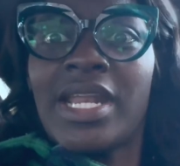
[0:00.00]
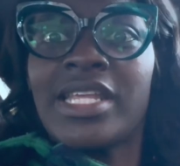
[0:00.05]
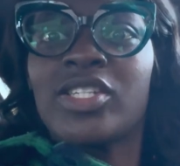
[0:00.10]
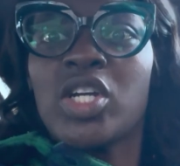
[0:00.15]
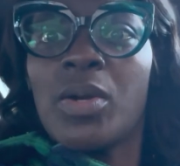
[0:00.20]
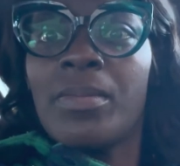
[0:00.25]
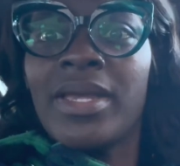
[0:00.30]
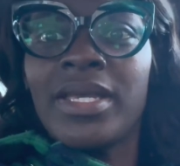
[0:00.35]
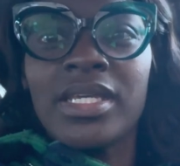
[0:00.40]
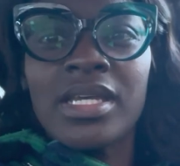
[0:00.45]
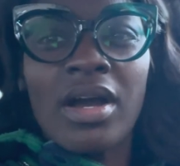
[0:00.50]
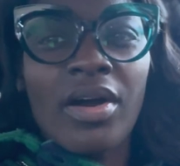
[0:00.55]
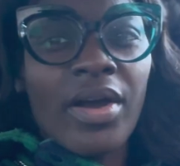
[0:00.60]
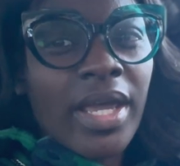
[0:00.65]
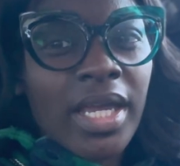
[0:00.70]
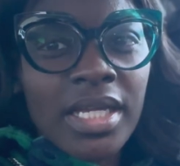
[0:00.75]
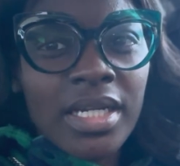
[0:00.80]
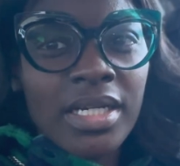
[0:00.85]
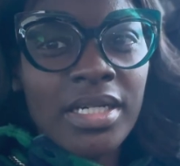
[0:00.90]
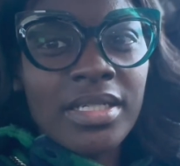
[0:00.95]
it's going to make y'all
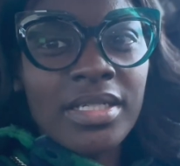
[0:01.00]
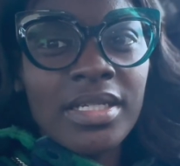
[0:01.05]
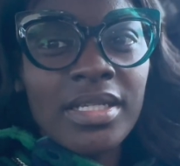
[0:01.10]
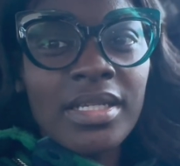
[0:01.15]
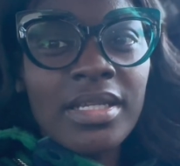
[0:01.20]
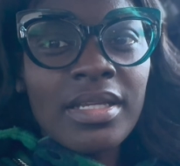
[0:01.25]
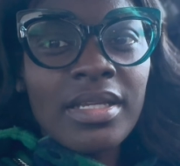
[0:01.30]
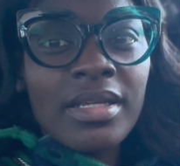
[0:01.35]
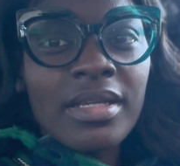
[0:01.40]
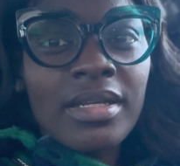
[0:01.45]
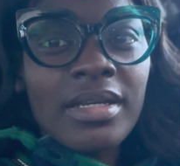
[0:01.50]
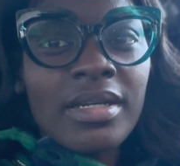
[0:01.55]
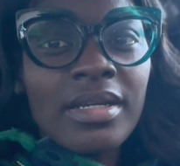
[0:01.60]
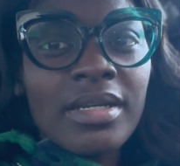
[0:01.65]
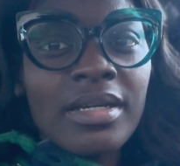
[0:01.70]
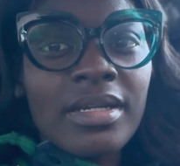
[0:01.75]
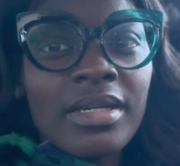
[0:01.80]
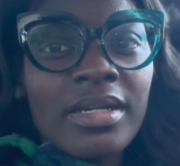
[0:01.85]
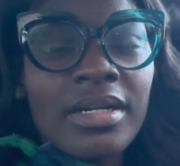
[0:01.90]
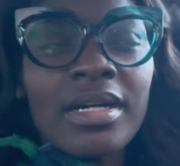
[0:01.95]
hate her.
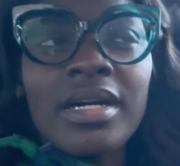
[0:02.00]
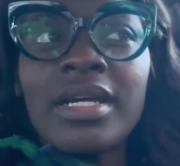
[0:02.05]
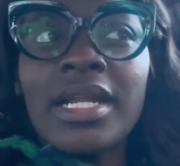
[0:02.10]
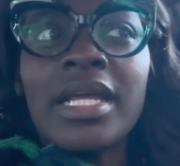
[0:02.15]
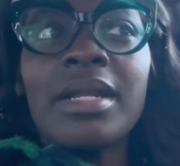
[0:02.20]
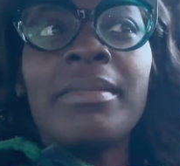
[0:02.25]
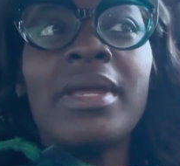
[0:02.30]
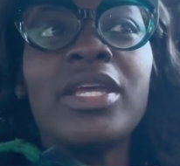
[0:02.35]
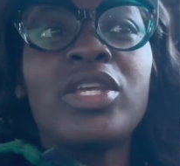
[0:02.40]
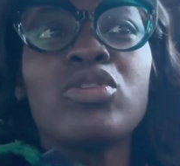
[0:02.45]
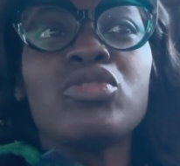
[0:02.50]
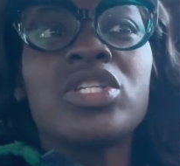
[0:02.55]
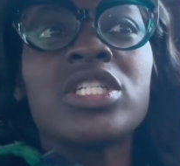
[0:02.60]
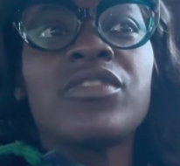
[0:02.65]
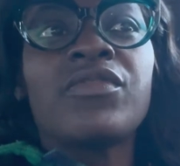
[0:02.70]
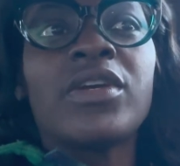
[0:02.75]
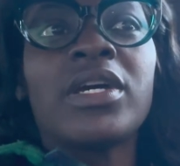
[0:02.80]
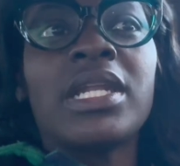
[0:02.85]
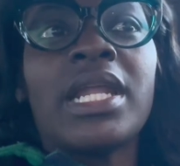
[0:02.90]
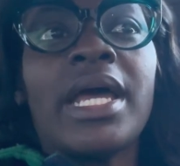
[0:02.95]
Or that'll make you just
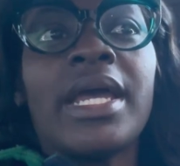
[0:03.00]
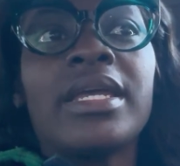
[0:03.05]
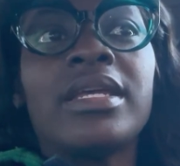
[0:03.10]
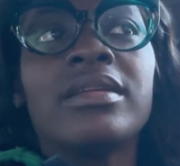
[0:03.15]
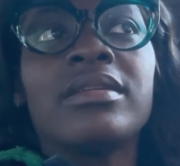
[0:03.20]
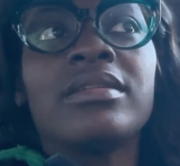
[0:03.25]
feel like,